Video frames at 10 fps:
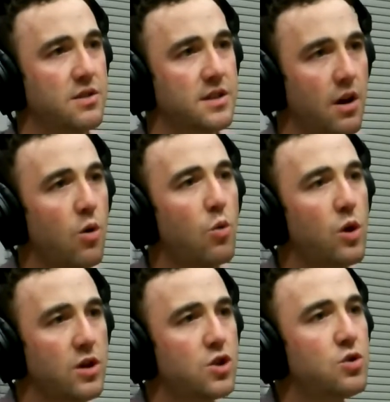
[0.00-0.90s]
It's
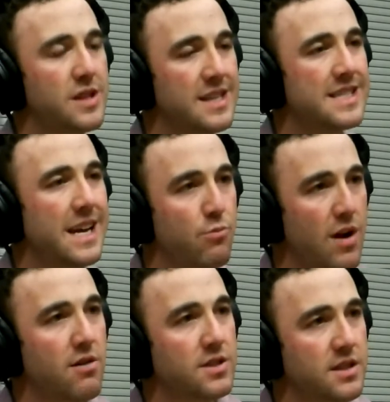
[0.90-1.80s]
usually the same
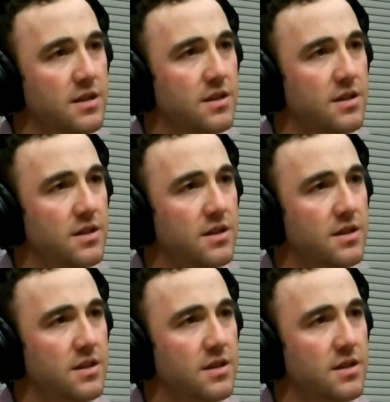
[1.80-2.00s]
route.